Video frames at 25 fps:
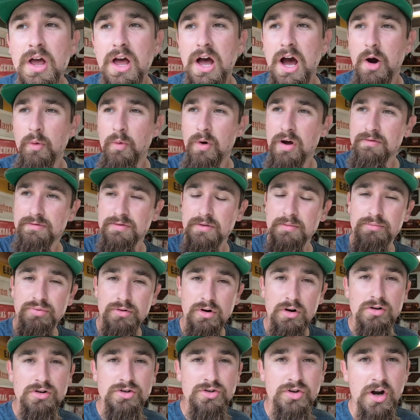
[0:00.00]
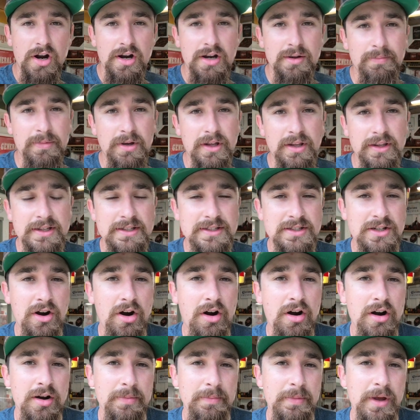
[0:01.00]
I went for broke trying to build this
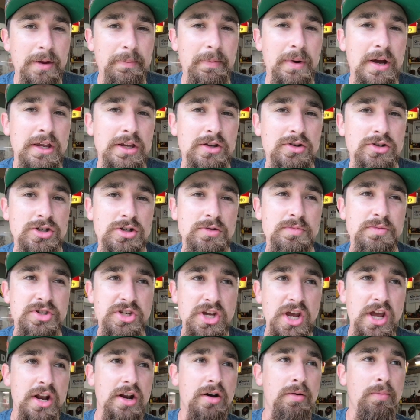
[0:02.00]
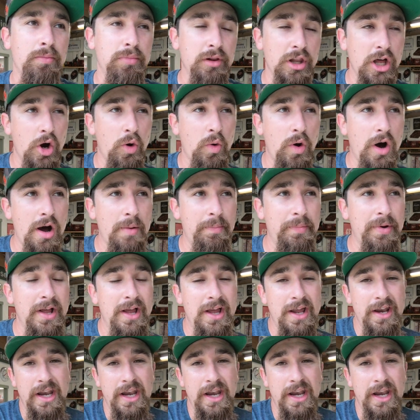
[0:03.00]
car to make my YouTube channel blow up.